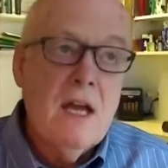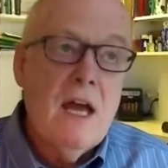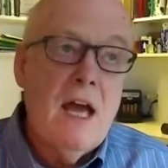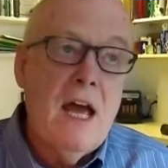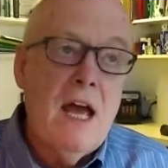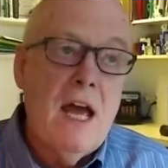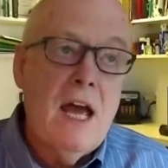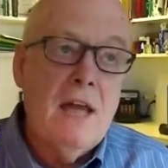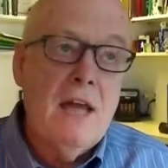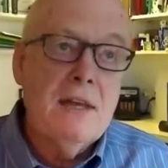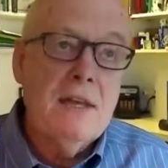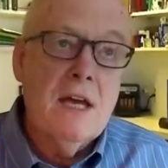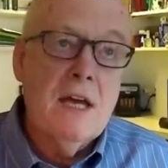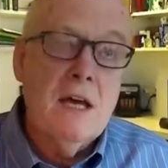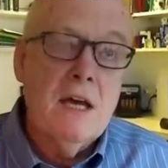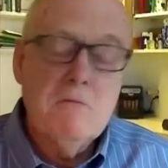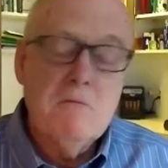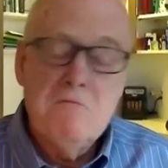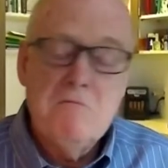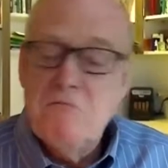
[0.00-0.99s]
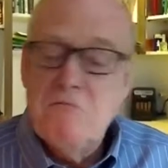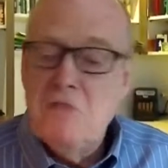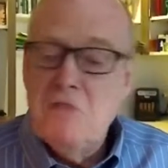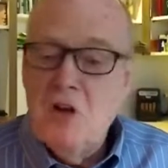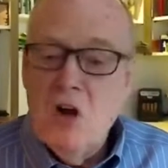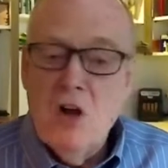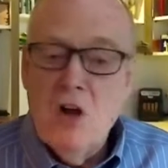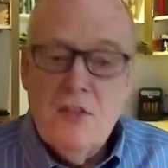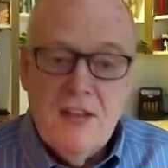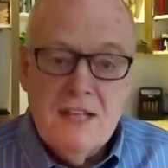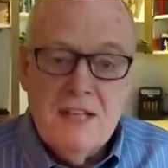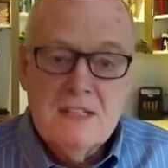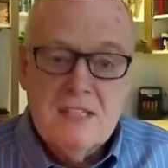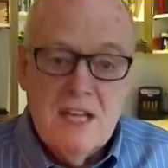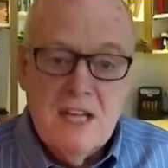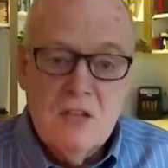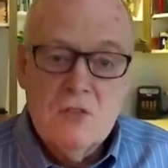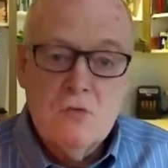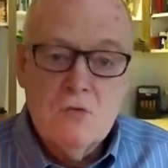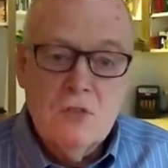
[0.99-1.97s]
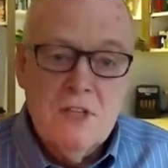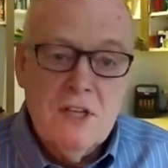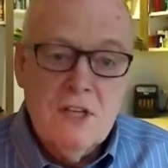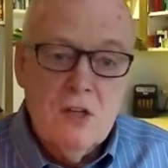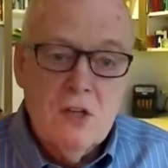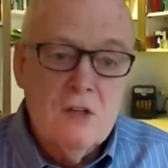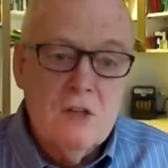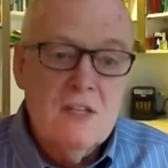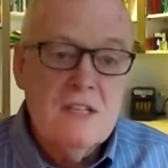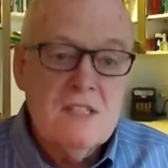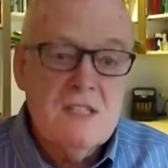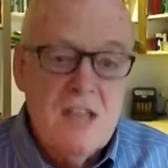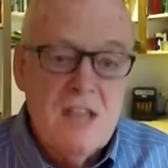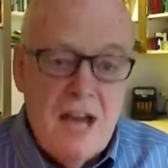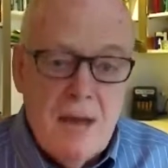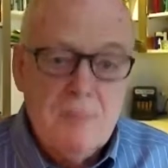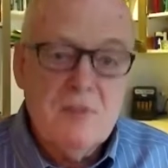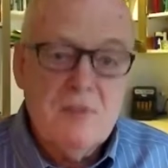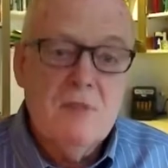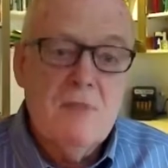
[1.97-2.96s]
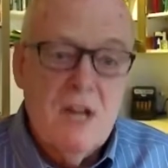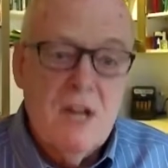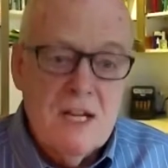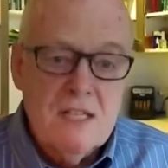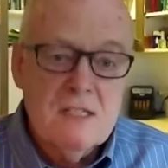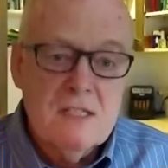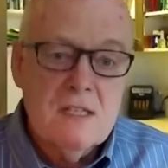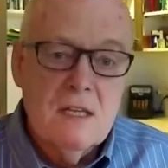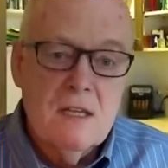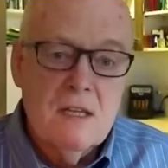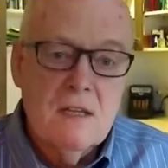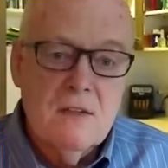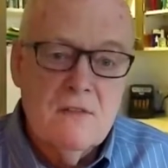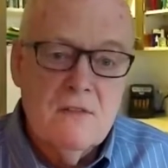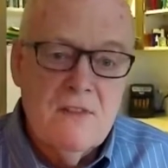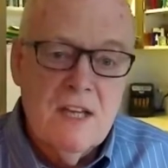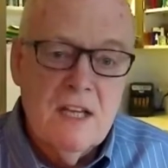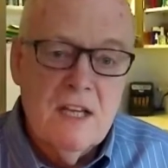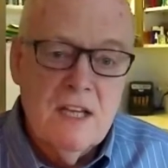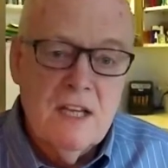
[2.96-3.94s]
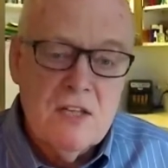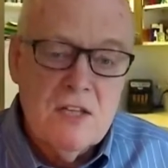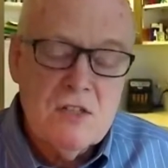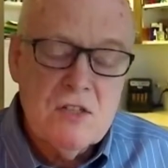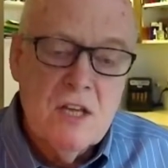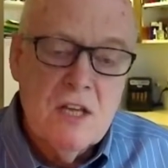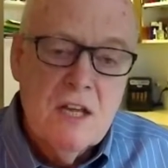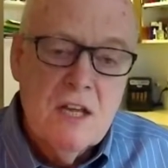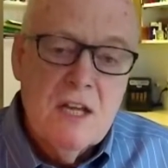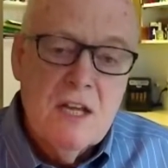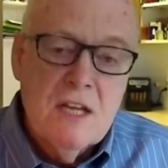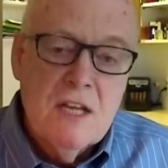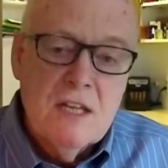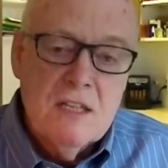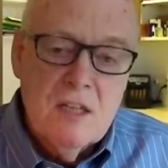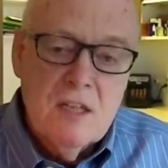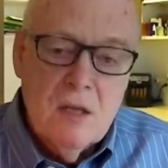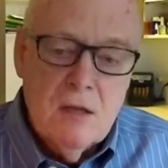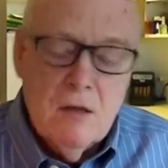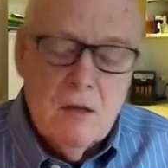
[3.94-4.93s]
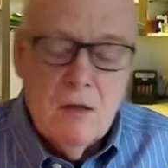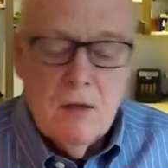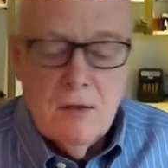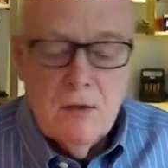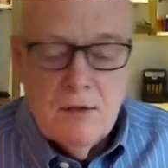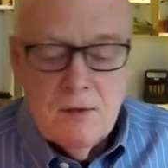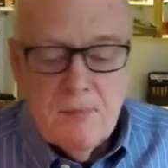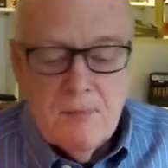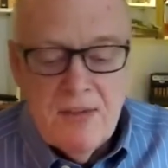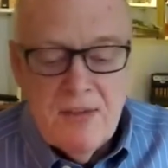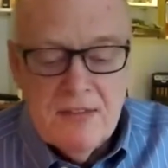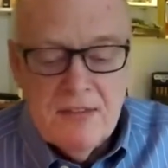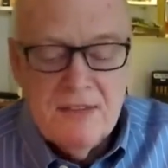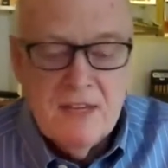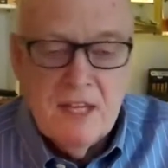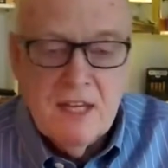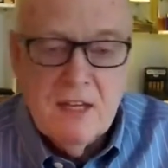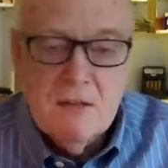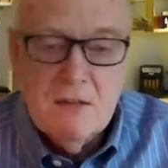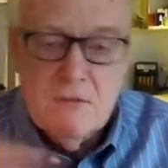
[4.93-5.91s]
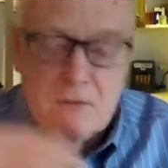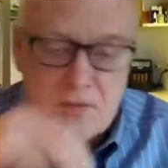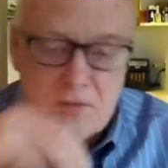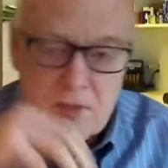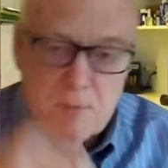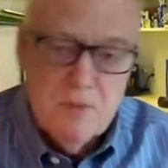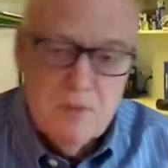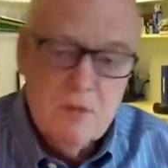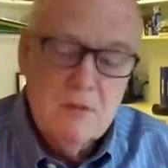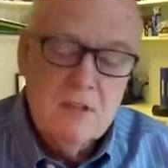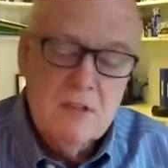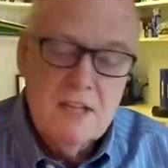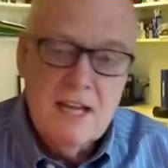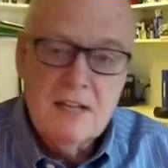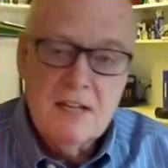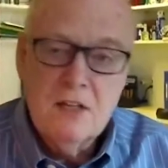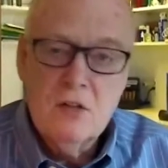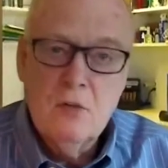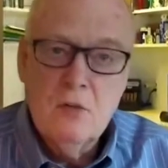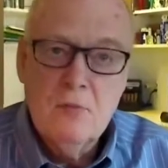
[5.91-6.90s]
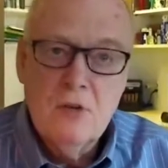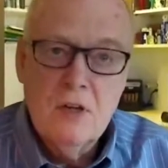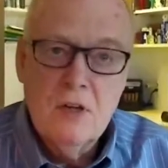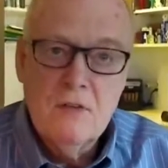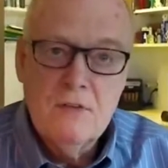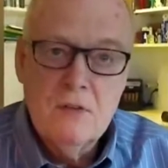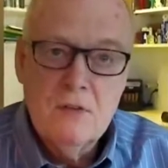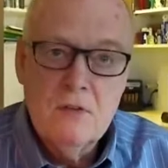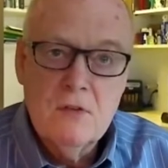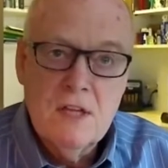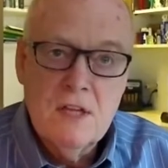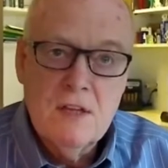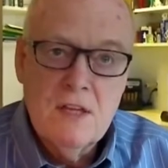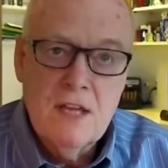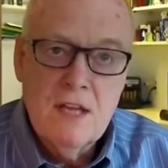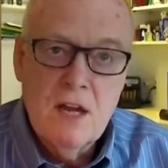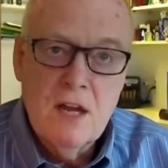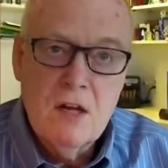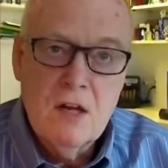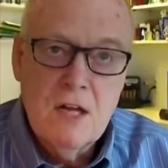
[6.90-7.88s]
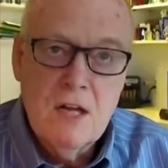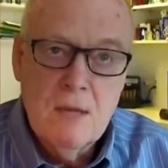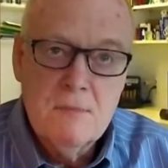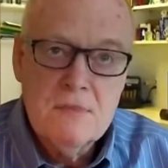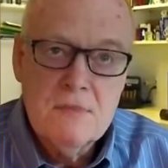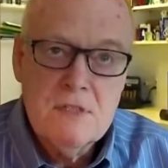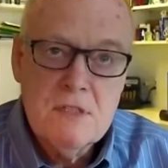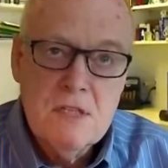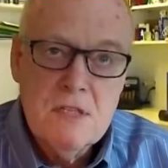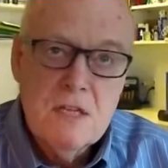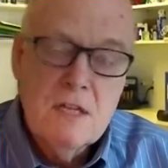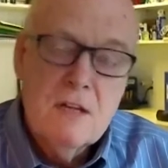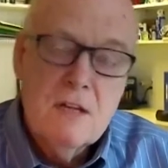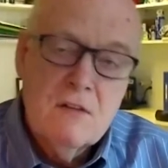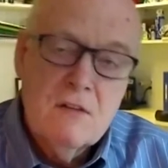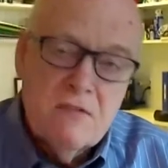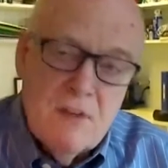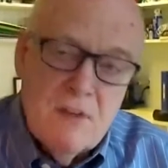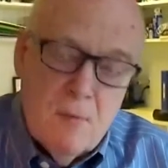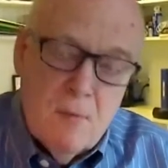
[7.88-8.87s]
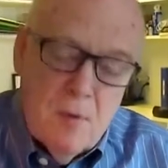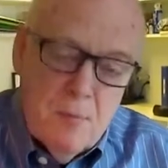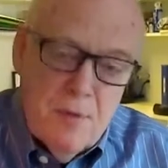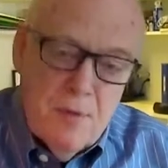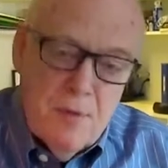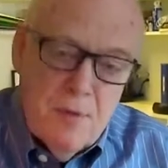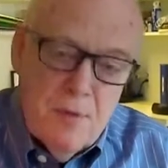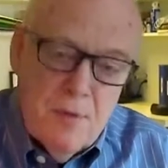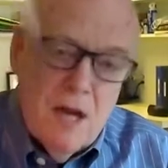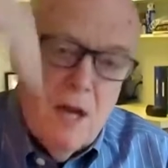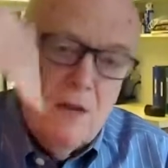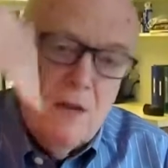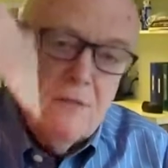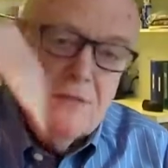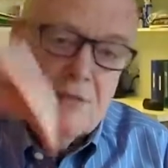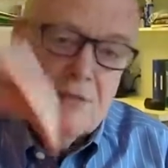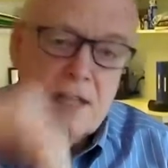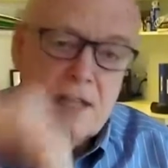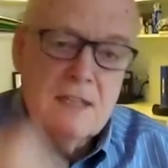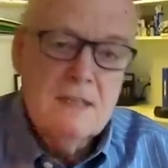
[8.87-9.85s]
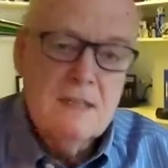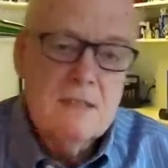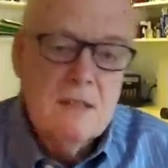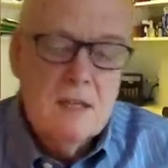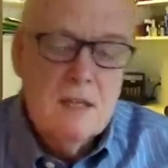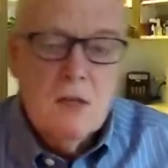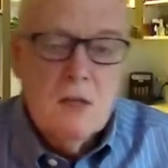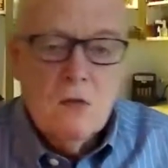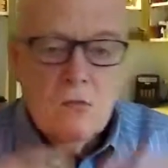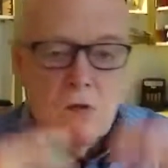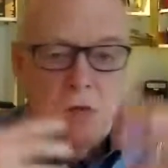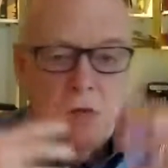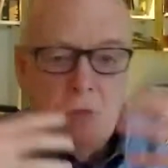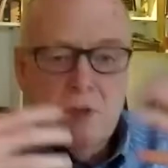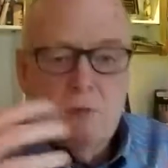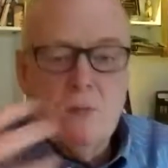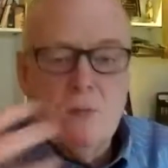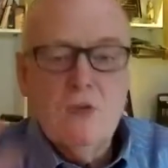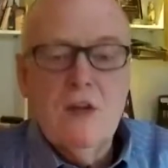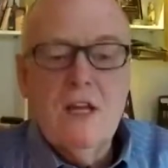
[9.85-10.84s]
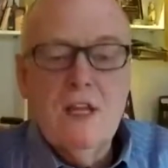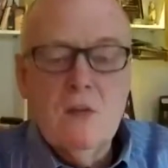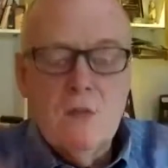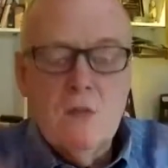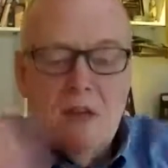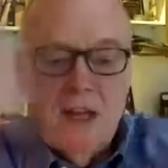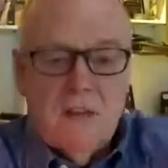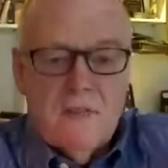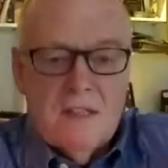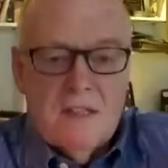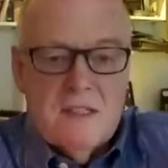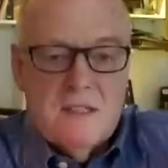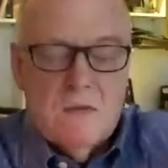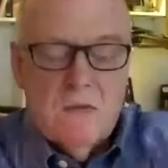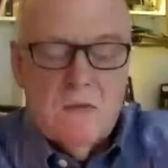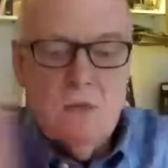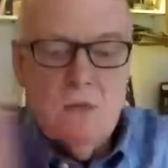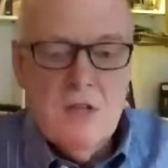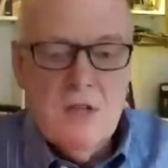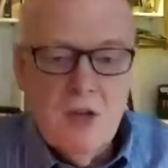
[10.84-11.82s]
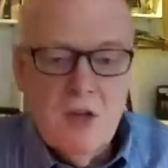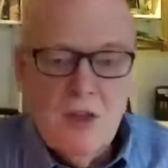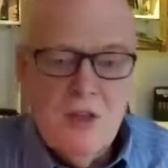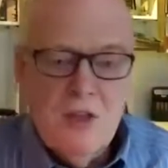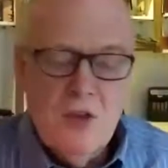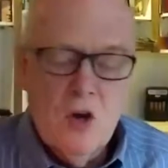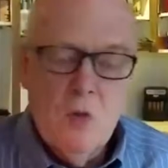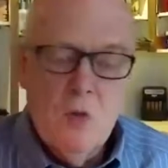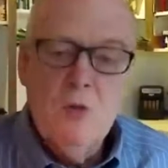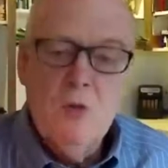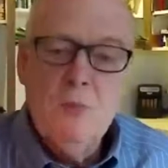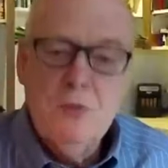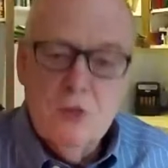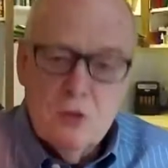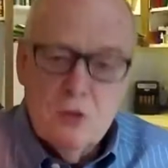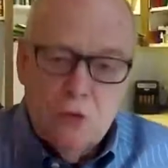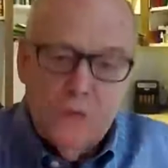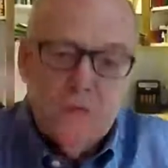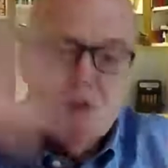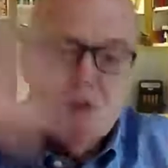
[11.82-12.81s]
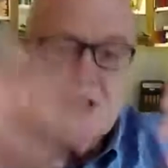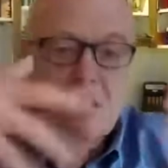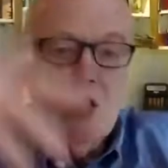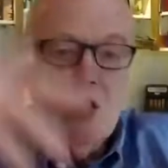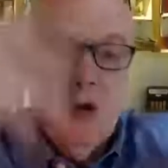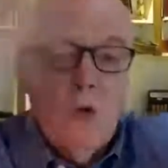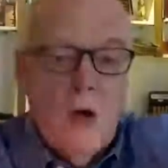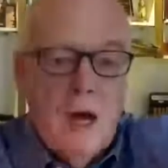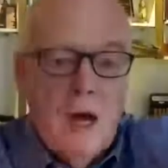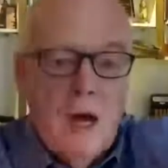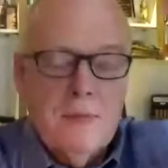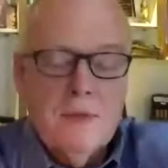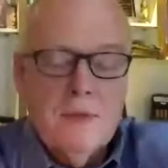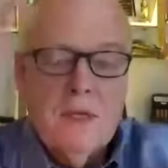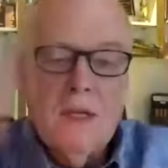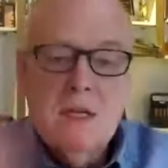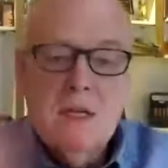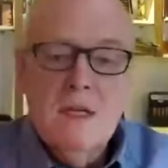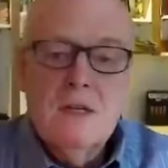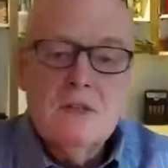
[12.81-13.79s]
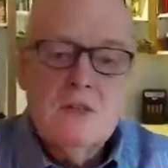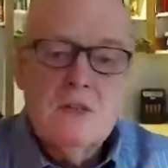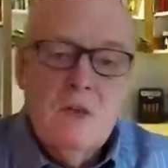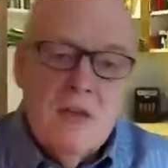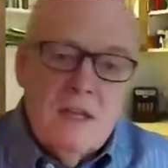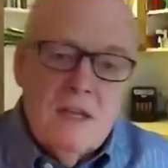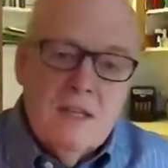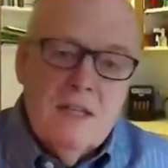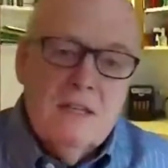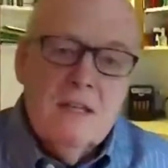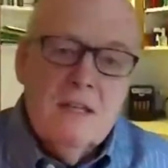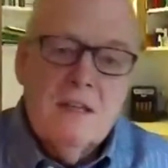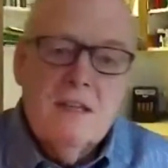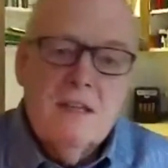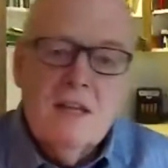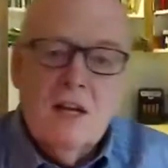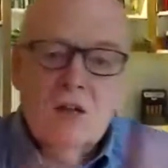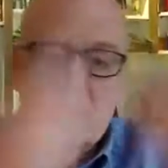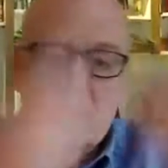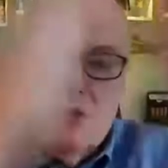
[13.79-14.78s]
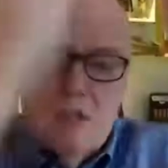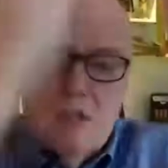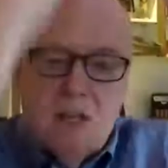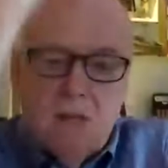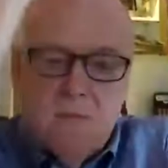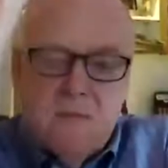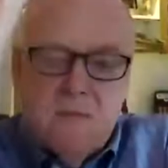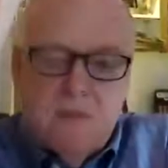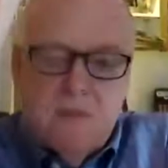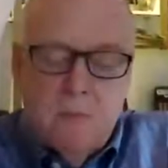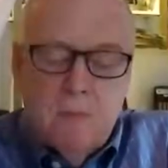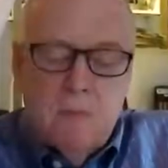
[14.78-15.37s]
And all that sounds really good. That's optimized the ventilation. The bad thing from a technical point of view, the air comes from above, and when we breathe, we have these what we call thermal plumes that go up. So ideally, the air should come from